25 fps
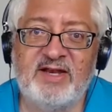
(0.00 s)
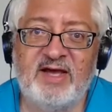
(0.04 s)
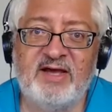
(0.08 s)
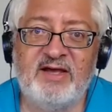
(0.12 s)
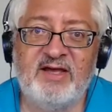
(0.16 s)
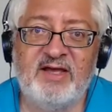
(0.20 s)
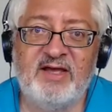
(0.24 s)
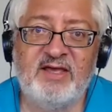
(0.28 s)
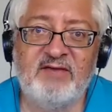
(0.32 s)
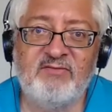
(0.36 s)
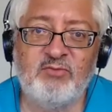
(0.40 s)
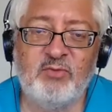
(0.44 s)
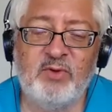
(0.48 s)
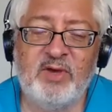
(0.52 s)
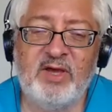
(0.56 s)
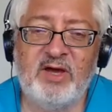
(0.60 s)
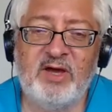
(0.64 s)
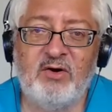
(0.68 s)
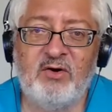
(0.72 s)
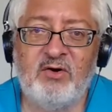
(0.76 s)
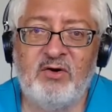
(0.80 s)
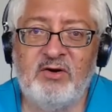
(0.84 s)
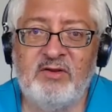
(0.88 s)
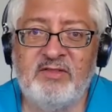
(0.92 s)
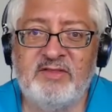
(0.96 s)
I, if we are
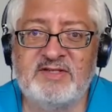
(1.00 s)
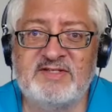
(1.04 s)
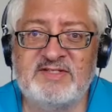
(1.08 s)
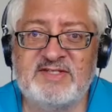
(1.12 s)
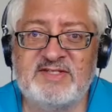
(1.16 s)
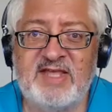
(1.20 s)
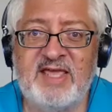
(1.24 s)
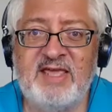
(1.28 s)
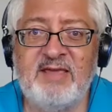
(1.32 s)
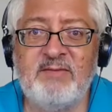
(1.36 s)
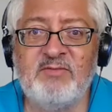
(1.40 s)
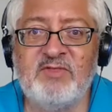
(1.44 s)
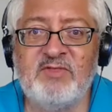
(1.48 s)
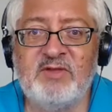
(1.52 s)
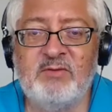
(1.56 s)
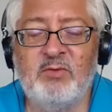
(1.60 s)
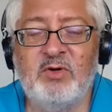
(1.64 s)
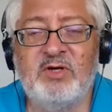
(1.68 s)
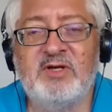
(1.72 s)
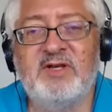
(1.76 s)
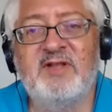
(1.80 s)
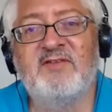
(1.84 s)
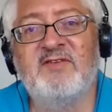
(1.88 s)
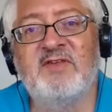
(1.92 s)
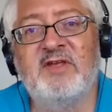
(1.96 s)
all the same, then
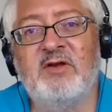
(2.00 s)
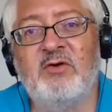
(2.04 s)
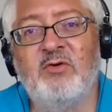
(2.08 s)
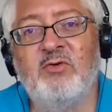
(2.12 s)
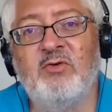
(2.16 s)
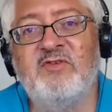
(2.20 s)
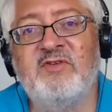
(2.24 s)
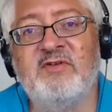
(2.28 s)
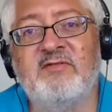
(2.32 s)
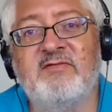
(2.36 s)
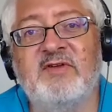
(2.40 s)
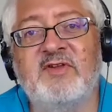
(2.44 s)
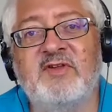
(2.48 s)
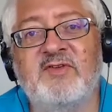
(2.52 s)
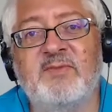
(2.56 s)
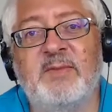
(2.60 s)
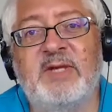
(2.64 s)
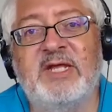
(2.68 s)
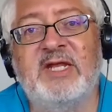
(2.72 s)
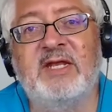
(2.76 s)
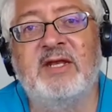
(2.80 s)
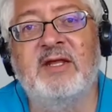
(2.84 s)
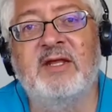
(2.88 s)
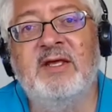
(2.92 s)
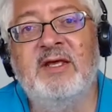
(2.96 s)
what does inclusiveness
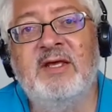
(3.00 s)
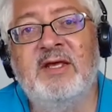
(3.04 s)
mean?